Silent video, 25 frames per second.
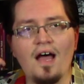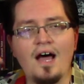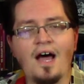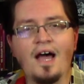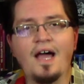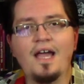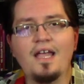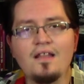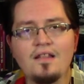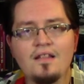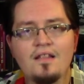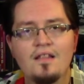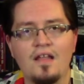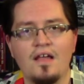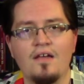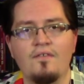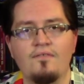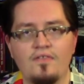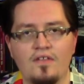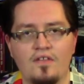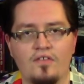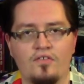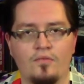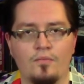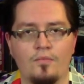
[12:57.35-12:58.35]
I
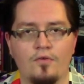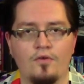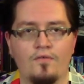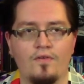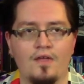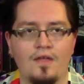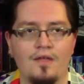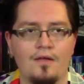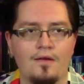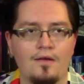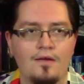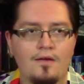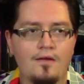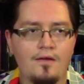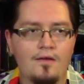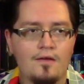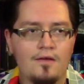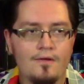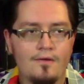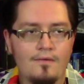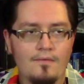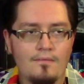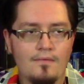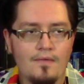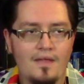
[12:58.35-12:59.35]
love this movie.
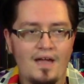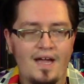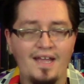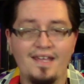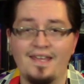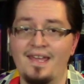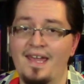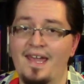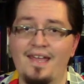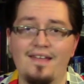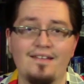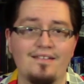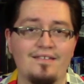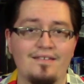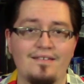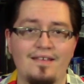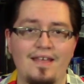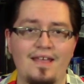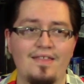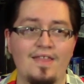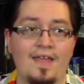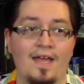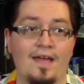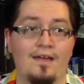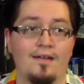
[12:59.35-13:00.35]
I can't
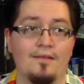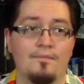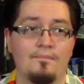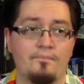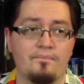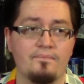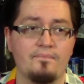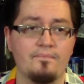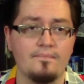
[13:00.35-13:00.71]
say that.